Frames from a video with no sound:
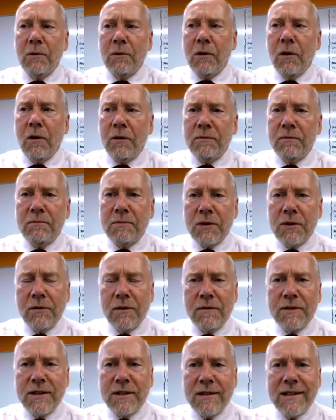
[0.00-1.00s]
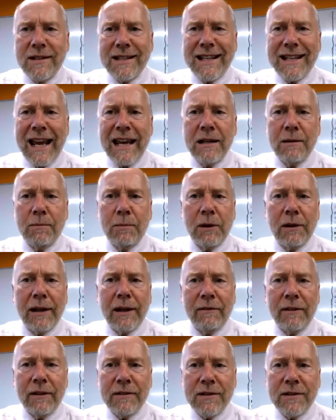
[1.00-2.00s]
are on sort of sustainable
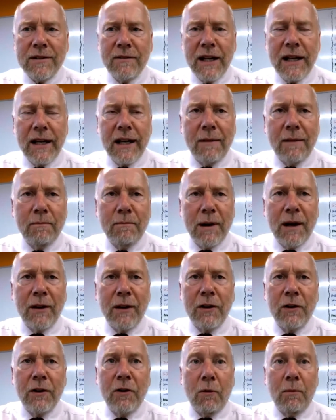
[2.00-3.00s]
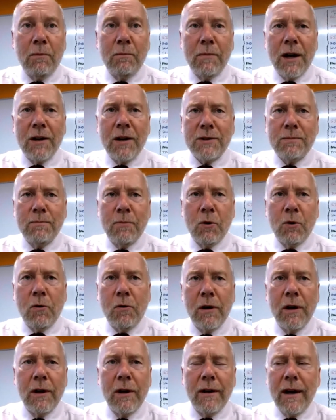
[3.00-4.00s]
levels of income, but not much more.